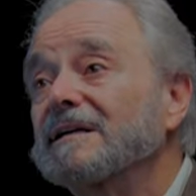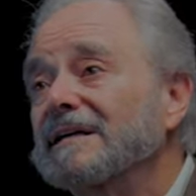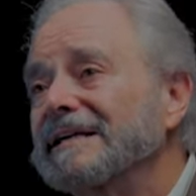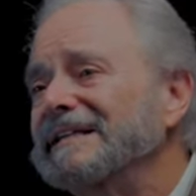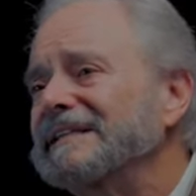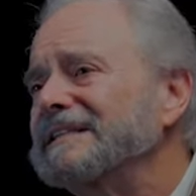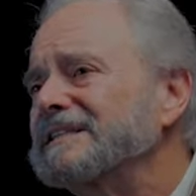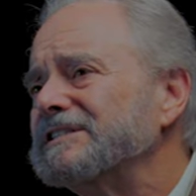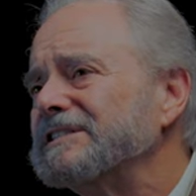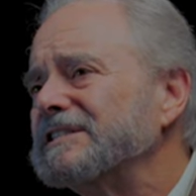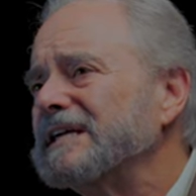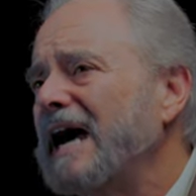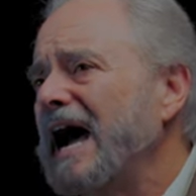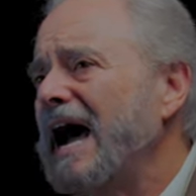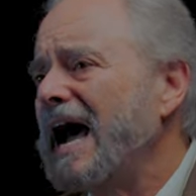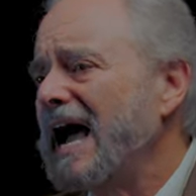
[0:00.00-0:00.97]
in the
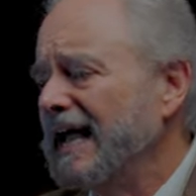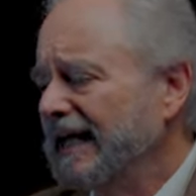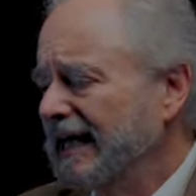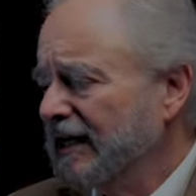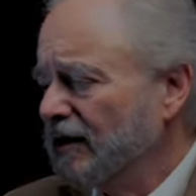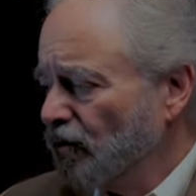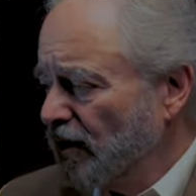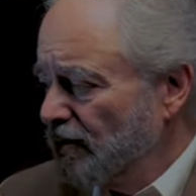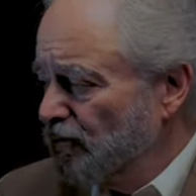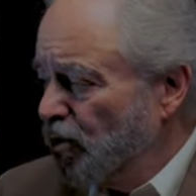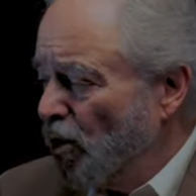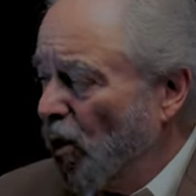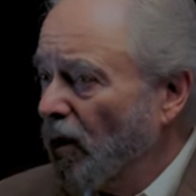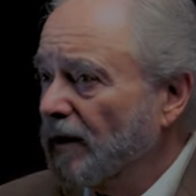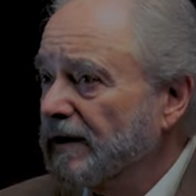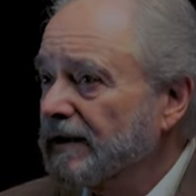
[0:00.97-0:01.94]
sky and
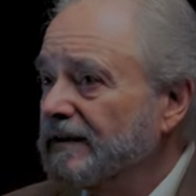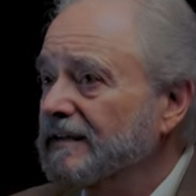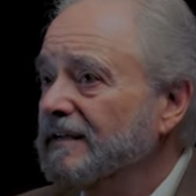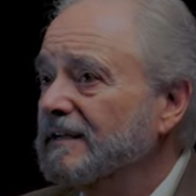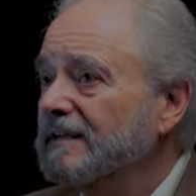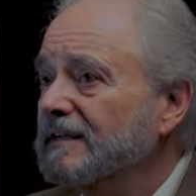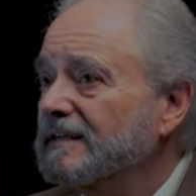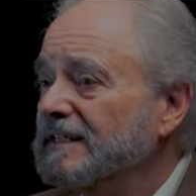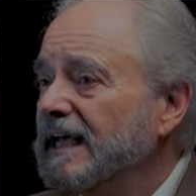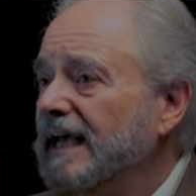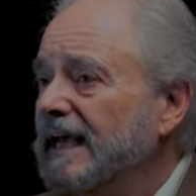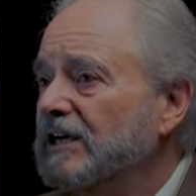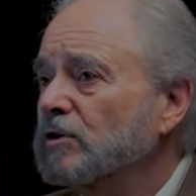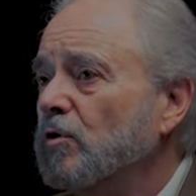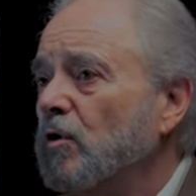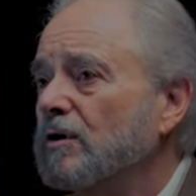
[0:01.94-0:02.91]
reported to
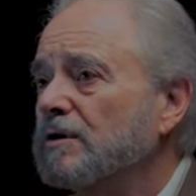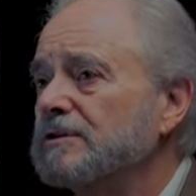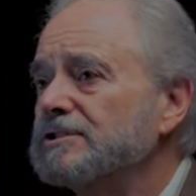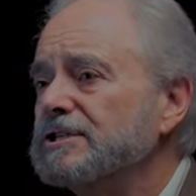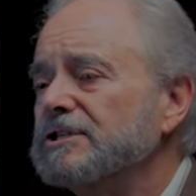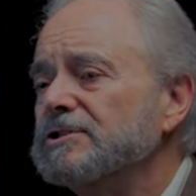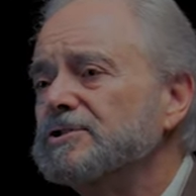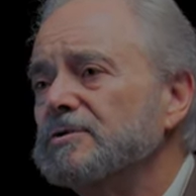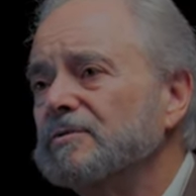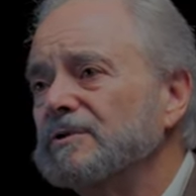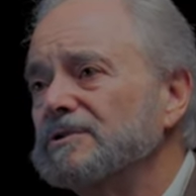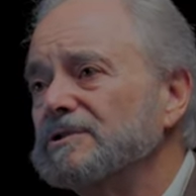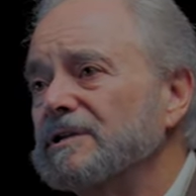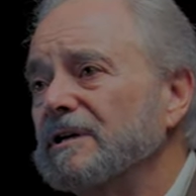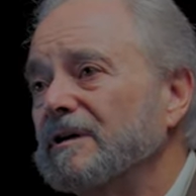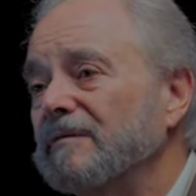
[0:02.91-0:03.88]
headquarters in
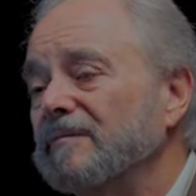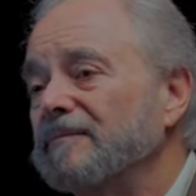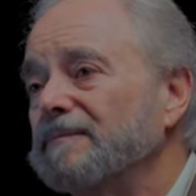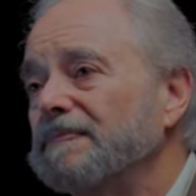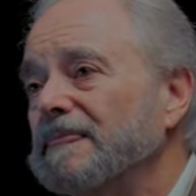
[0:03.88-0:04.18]
Jerusalem.